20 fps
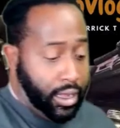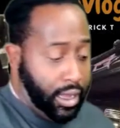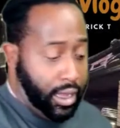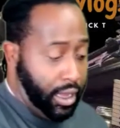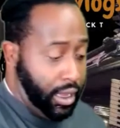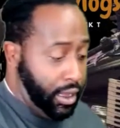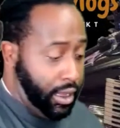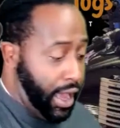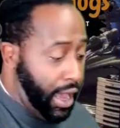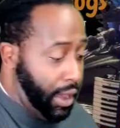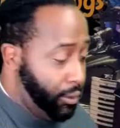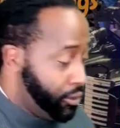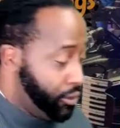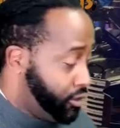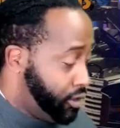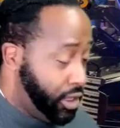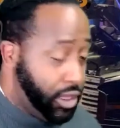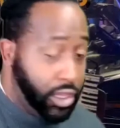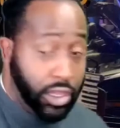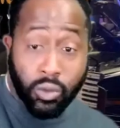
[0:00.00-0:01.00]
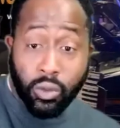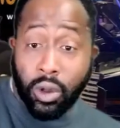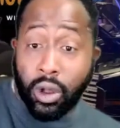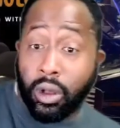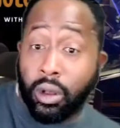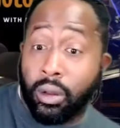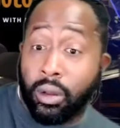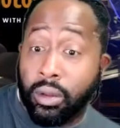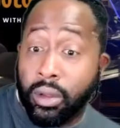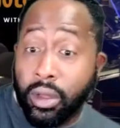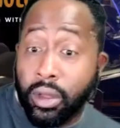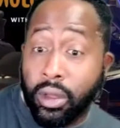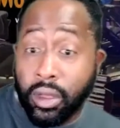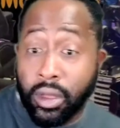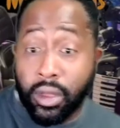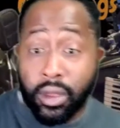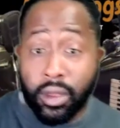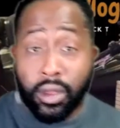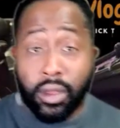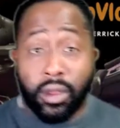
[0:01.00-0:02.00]
I will see you all
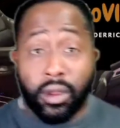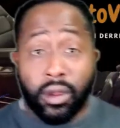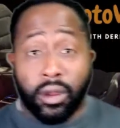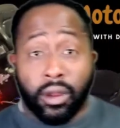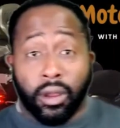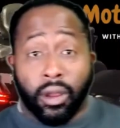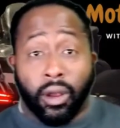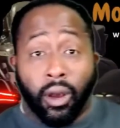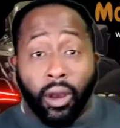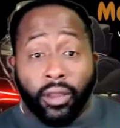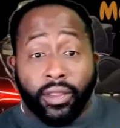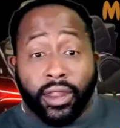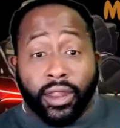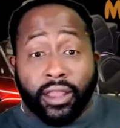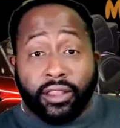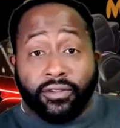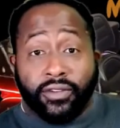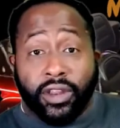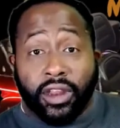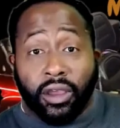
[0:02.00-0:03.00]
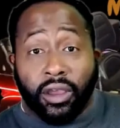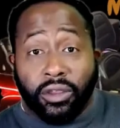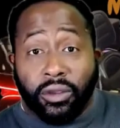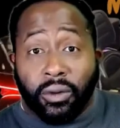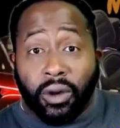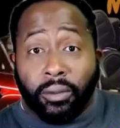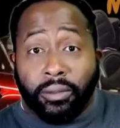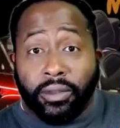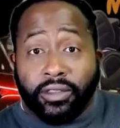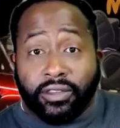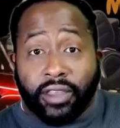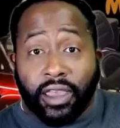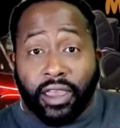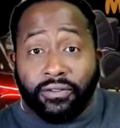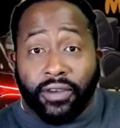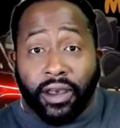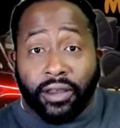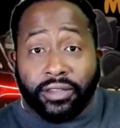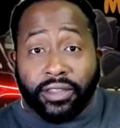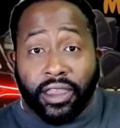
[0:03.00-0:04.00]
on the next video. You all be
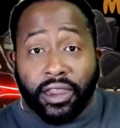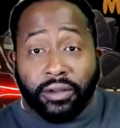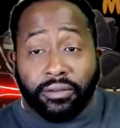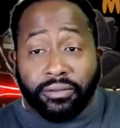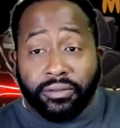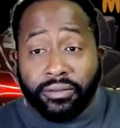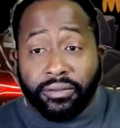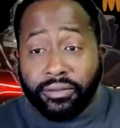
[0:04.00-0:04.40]
safe out there.